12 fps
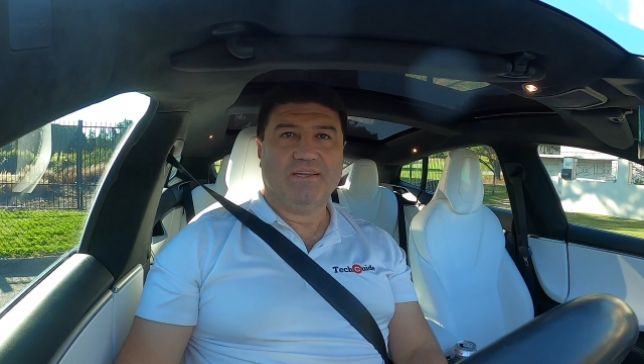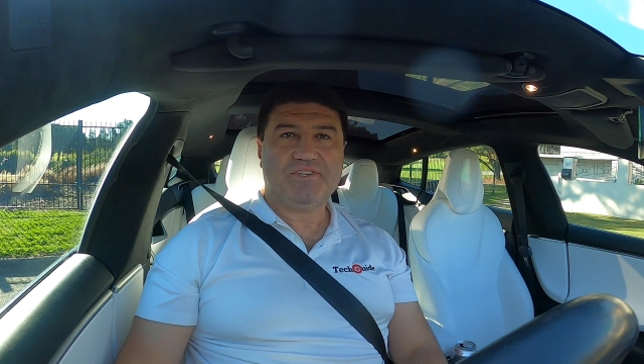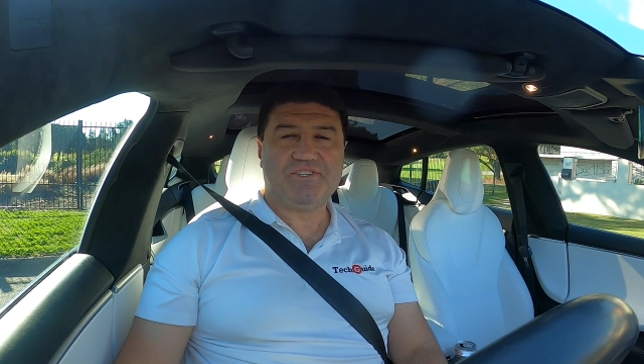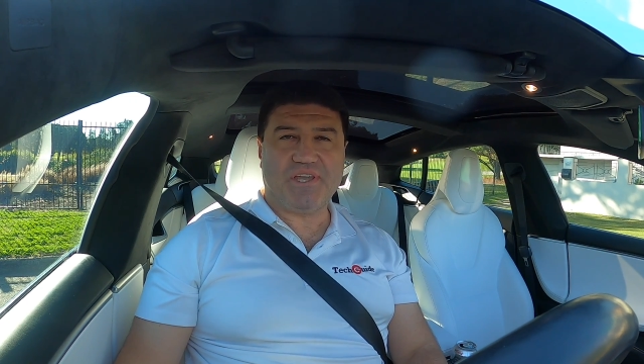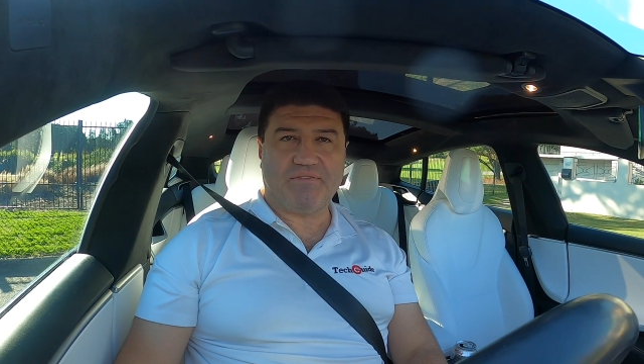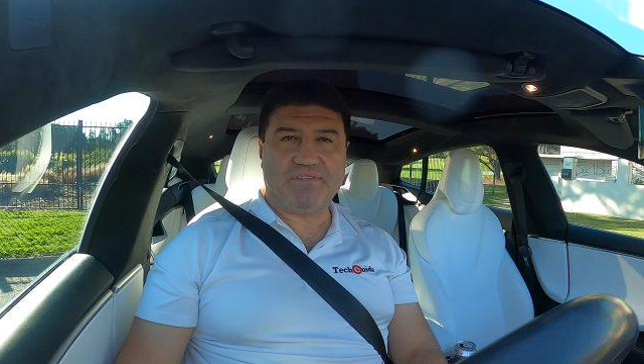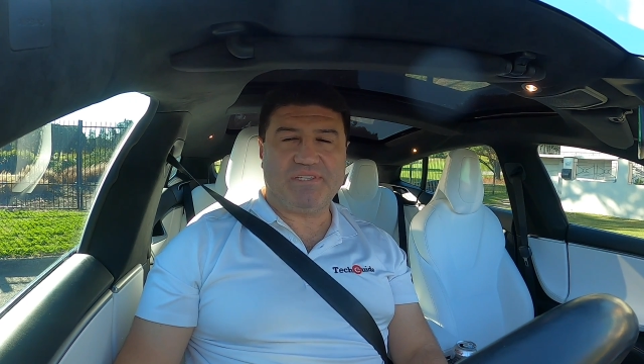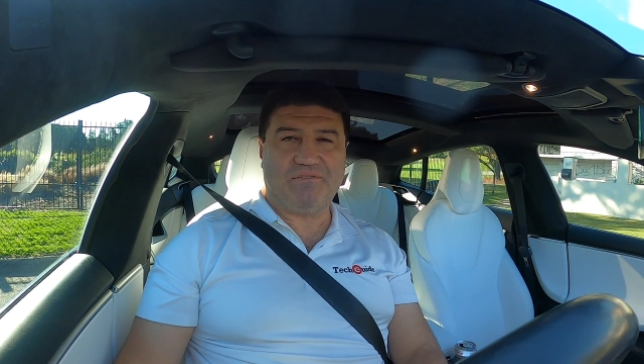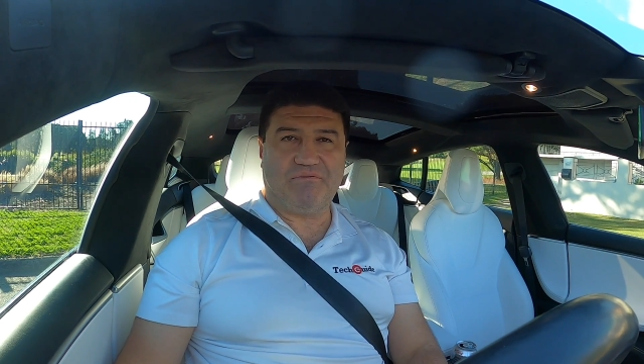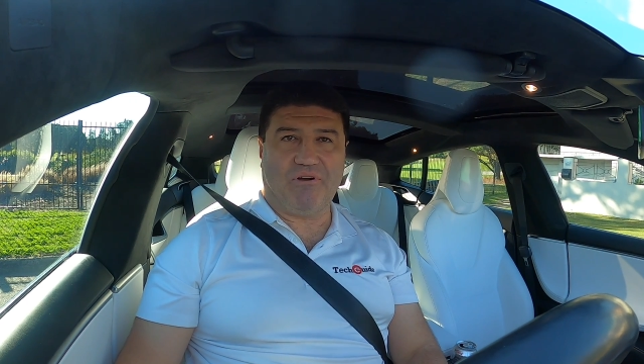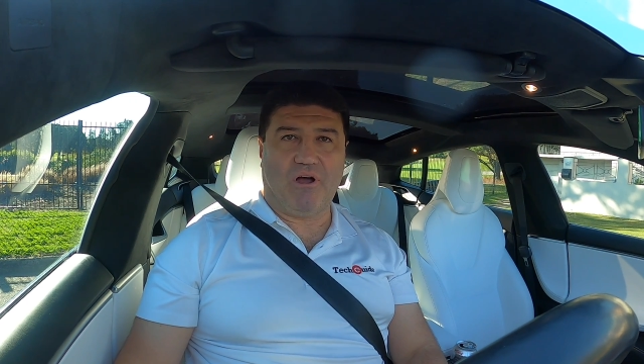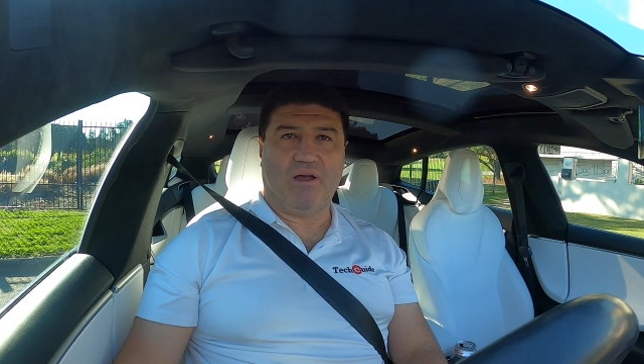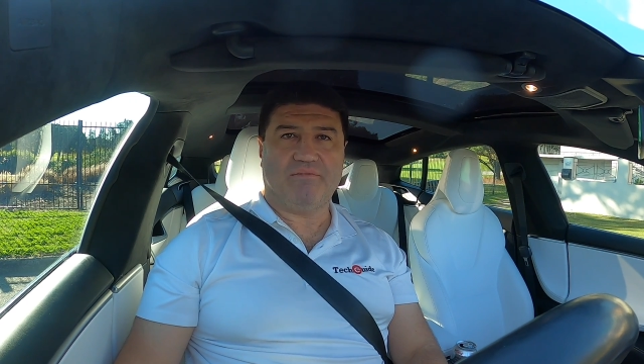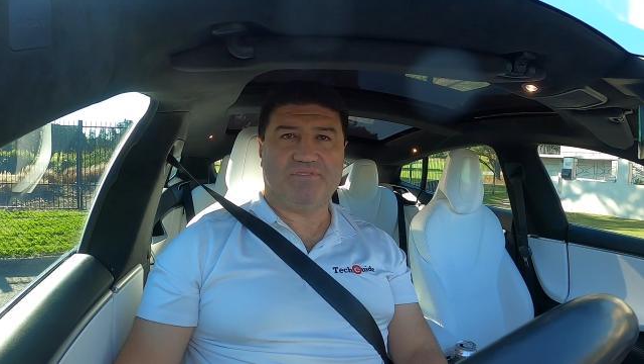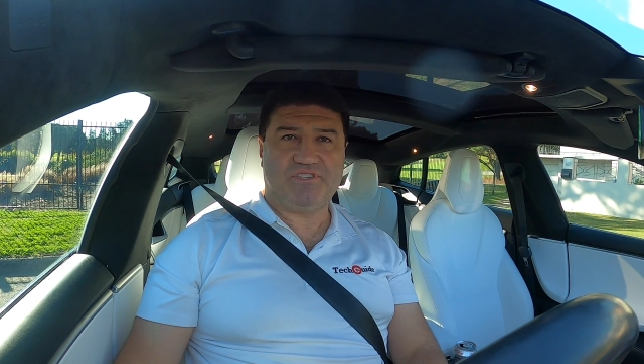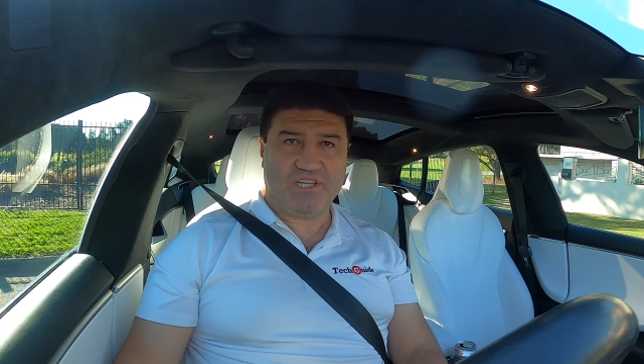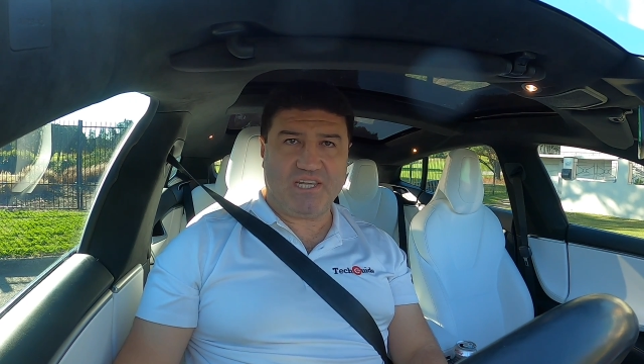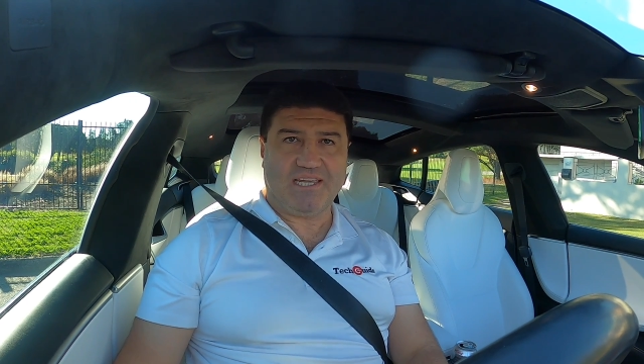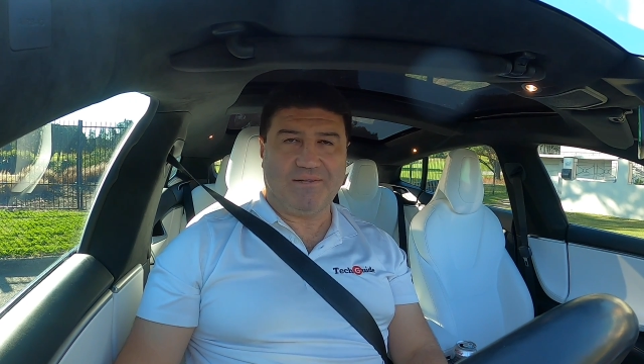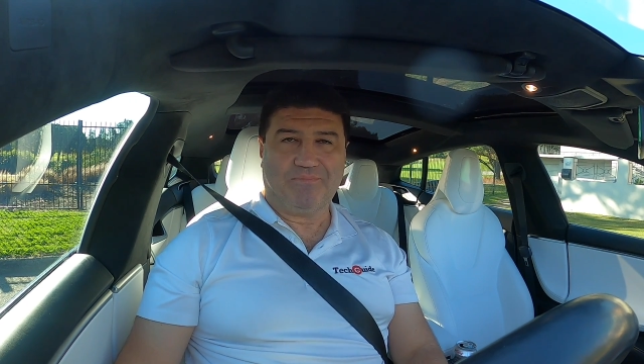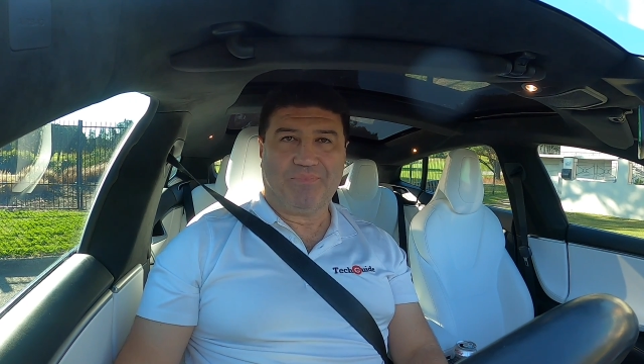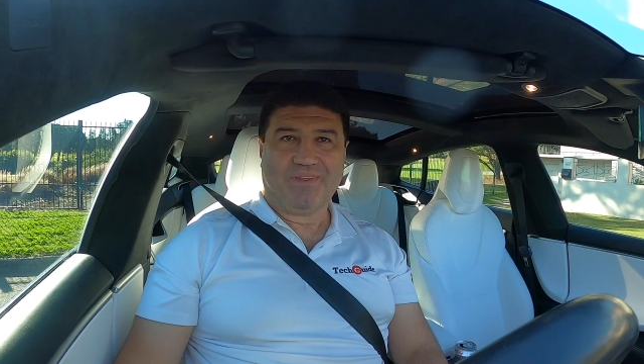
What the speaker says: 75D.